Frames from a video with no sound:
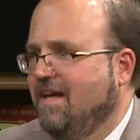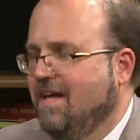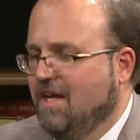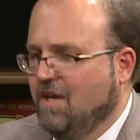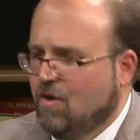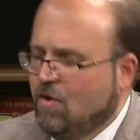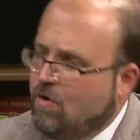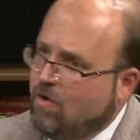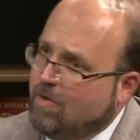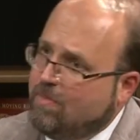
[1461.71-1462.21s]

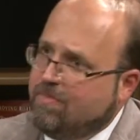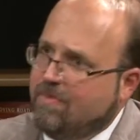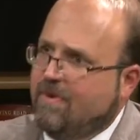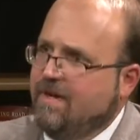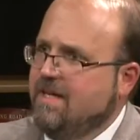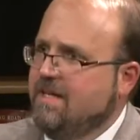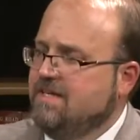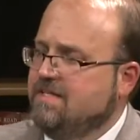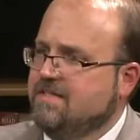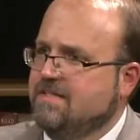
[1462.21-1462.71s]

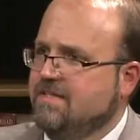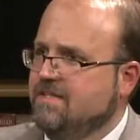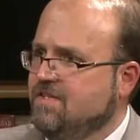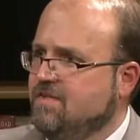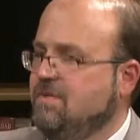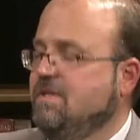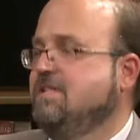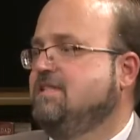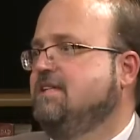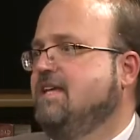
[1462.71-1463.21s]
incorporates the
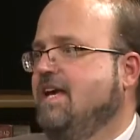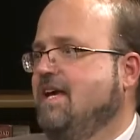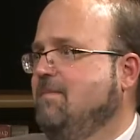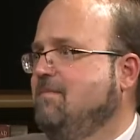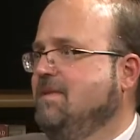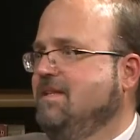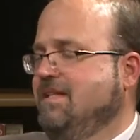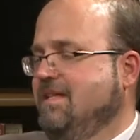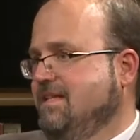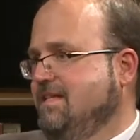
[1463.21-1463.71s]

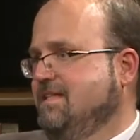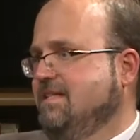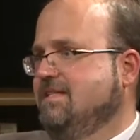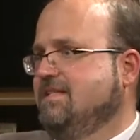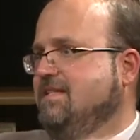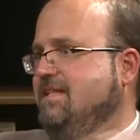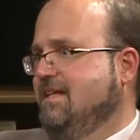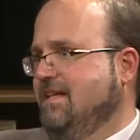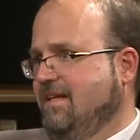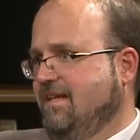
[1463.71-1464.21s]
streetscape and the
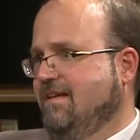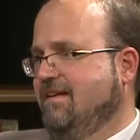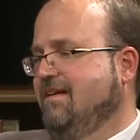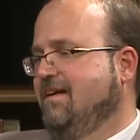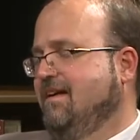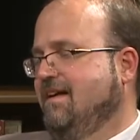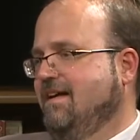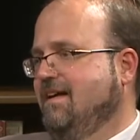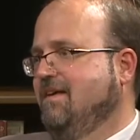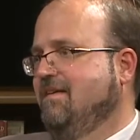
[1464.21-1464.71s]
existing
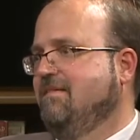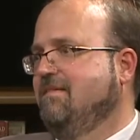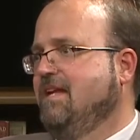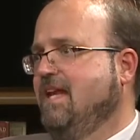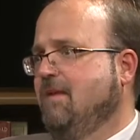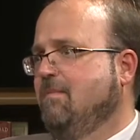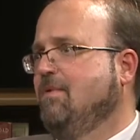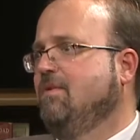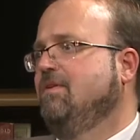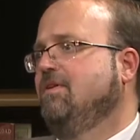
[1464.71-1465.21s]

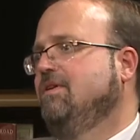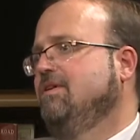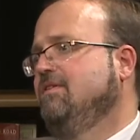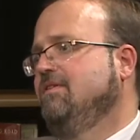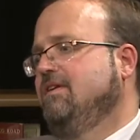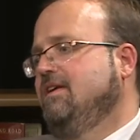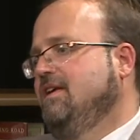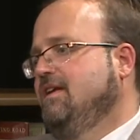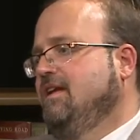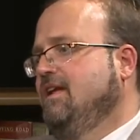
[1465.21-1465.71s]

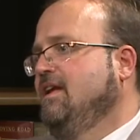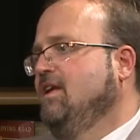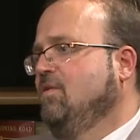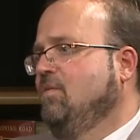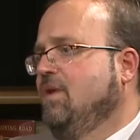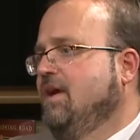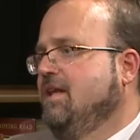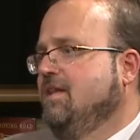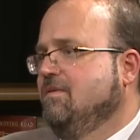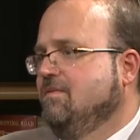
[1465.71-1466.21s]
neighborhood in a
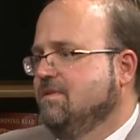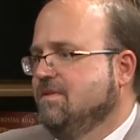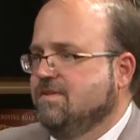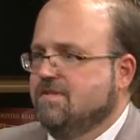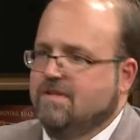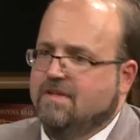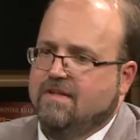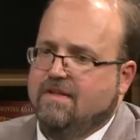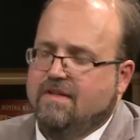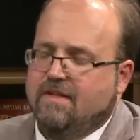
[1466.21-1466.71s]
way that
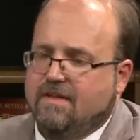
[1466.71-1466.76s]
was